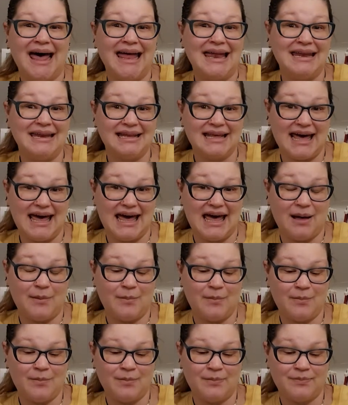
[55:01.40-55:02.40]

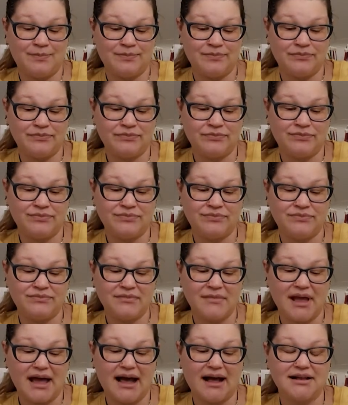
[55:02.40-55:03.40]
Endgame,
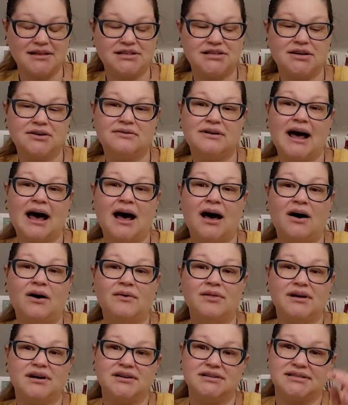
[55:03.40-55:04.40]
and so now
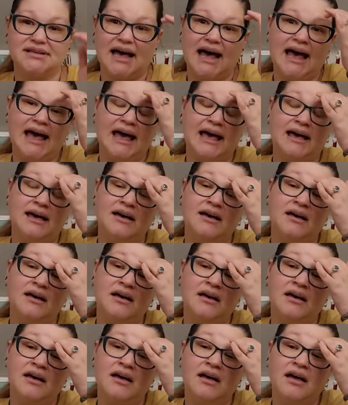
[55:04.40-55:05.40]
there's like
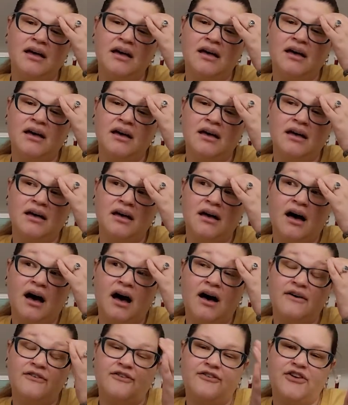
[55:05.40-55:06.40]

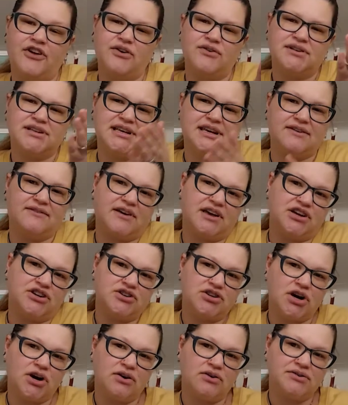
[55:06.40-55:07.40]
a few TV
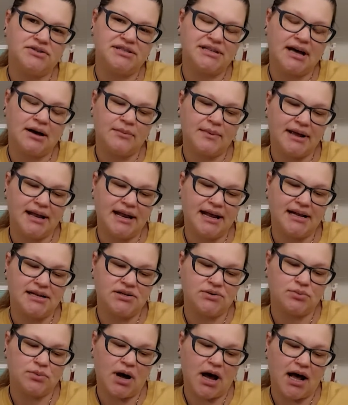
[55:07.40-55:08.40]
shows that we need
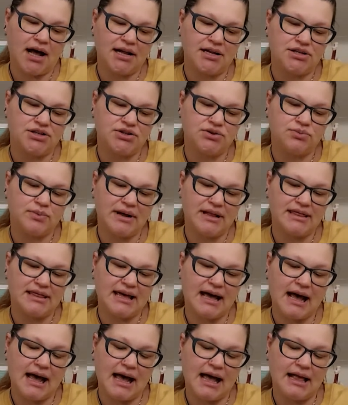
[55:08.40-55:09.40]
to watch with
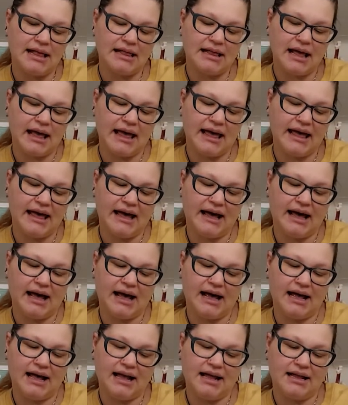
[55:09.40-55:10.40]
that,
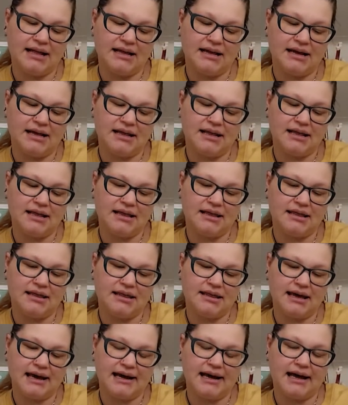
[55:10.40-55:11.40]
and
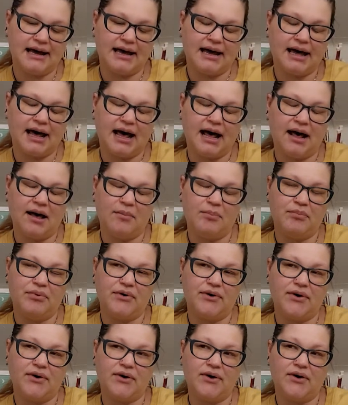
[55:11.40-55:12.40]
like a
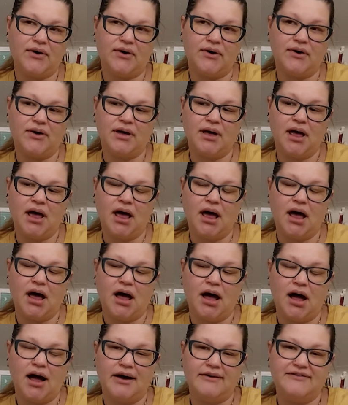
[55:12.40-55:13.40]
couple
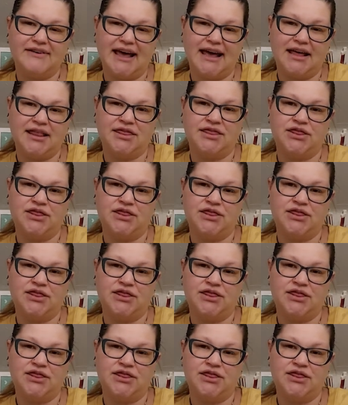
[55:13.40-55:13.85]
of like